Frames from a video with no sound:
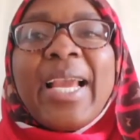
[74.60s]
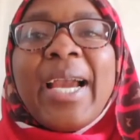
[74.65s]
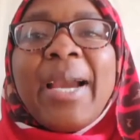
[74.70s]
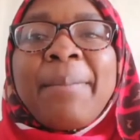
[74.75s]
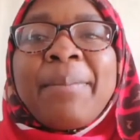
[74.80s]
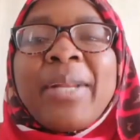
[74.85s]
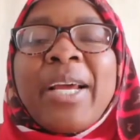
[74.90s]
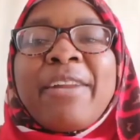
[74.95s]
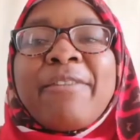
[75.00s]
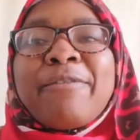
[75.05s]
I
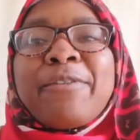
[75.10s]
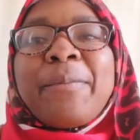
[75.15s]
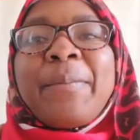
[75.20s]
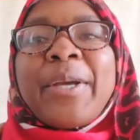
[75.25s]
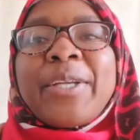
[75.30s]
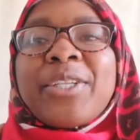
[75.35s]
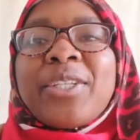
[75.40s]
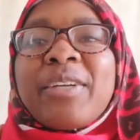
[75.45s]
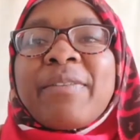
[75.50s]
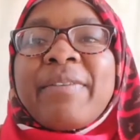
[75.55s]
applied for
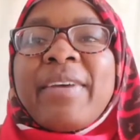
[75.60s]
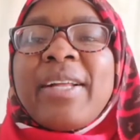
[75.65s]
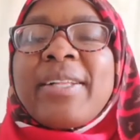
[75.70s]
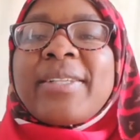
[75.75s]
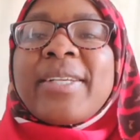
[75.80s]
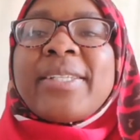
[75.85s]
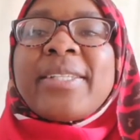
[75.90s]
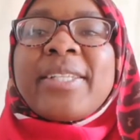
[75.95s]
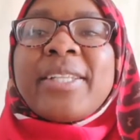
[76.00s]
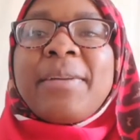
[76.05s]
Bachelor of Health
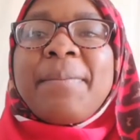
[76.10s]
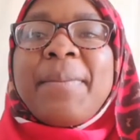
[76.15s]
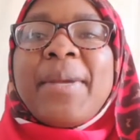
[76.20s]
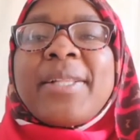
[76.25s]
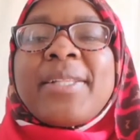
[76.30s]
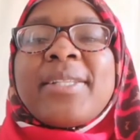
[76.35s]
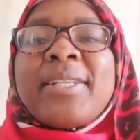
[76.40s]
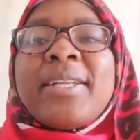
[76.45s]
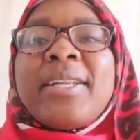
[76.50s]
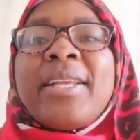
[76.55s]
Sciences and
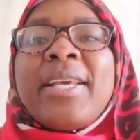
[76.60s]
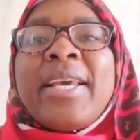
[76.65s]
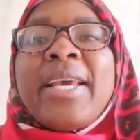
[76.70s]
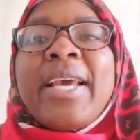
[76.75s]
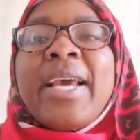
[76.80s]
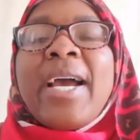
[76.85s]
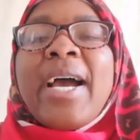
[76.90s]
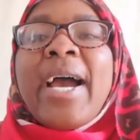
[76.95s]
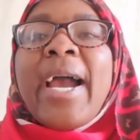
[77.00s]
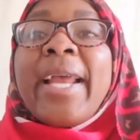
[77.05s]
Medicine.
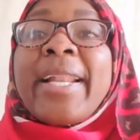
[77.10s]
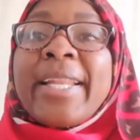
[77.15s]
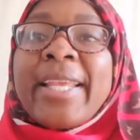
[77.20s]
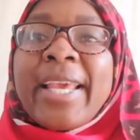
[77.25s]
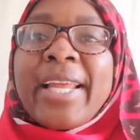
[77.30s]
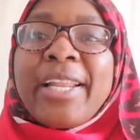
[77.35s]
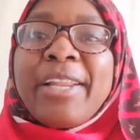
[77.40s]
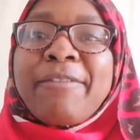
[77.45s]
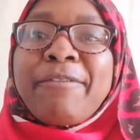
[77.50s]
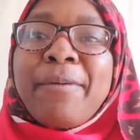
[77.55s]
I didn't
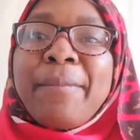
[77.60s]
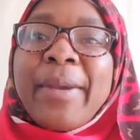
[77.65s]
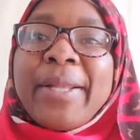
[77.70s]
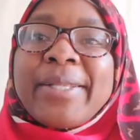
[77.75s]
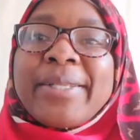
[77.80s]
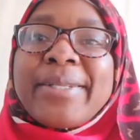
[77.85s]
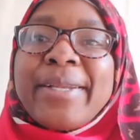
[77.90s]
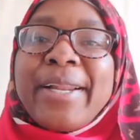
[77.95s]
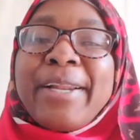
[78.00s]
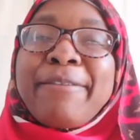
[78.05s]
get in for
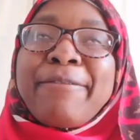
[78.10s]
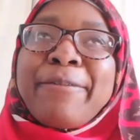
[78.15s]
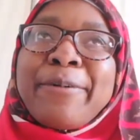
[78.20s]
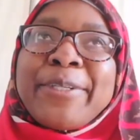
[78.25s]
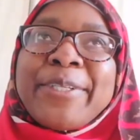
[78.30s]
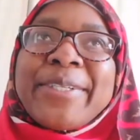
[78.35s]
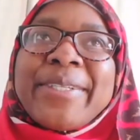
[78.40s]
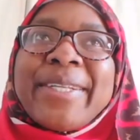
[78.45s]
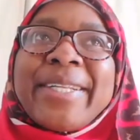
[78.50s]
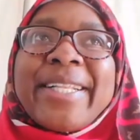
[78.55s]
medicine,
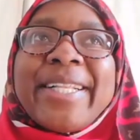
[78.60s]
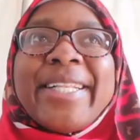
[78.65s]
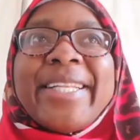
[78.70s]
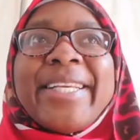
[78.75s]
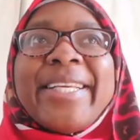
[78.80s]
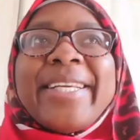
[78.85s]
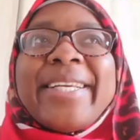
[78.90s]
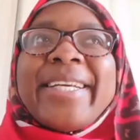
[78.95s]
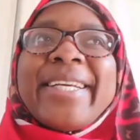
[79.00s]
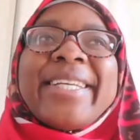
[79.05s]

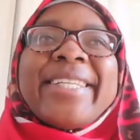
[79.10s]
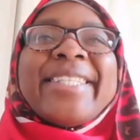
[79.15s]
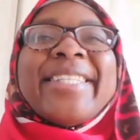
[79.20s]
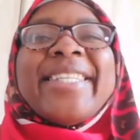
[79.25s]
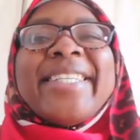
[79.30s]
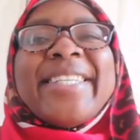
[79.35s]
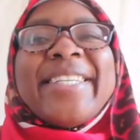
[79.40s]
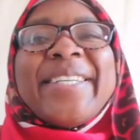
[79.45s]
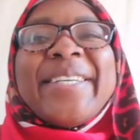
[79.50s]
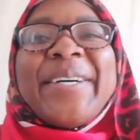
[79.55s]
unfortunately.
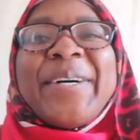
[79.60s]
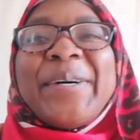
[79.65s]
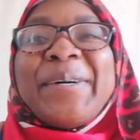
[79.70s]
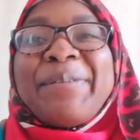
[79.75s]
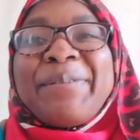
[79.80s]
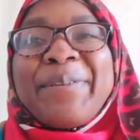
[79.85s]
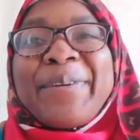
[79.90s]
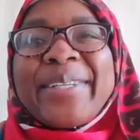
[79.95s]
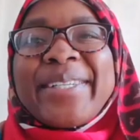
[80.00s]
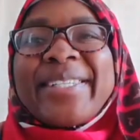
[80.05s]
Or
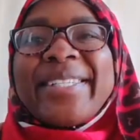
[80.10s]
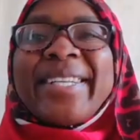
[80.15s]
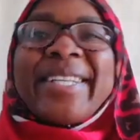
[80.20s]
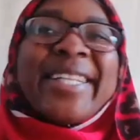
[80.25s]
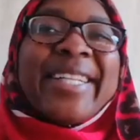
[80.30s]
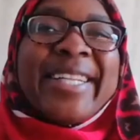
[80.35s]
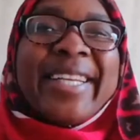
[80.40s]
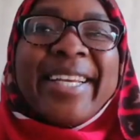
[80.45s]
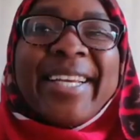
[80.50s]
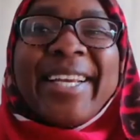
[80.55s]

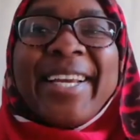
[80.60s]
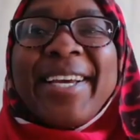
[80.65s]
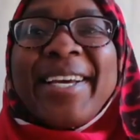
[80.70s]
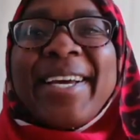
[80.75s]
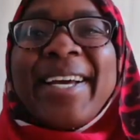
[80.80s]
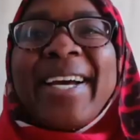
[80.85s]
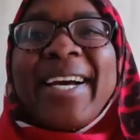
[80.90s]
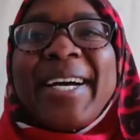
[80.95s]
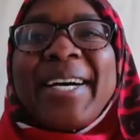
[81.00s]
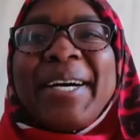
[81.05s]
fortunately,
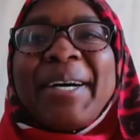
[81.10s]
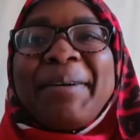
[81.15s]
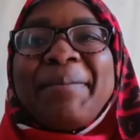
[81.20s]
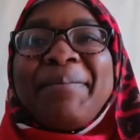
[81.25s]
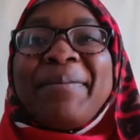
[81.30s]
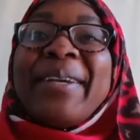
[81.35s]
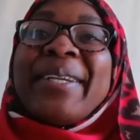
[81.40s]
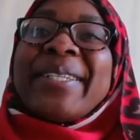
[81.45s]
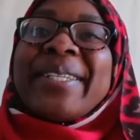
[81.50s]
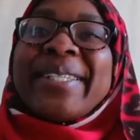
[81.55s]

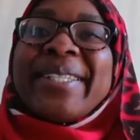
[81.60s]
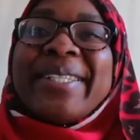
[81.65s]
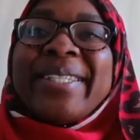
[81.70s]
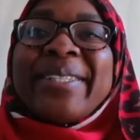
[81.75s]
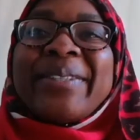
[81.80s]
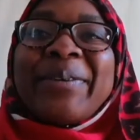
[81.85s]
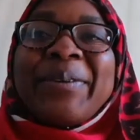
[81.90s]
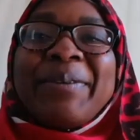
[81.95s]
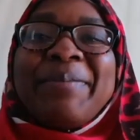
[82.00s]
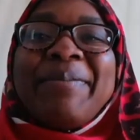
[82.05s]

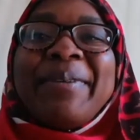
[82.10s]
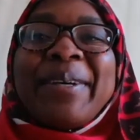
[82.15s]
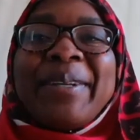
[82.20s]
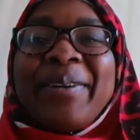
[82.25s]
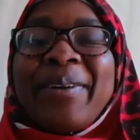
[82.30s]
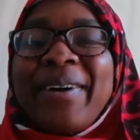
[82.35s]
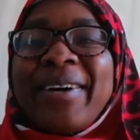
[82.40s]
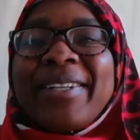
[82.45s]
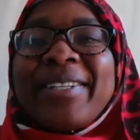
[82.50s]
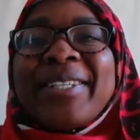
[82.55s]
BHSC taught me a
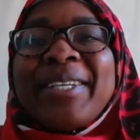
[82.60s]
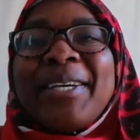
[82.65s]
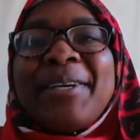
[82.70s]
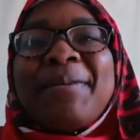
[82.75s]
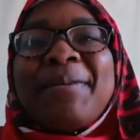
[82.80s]
lot.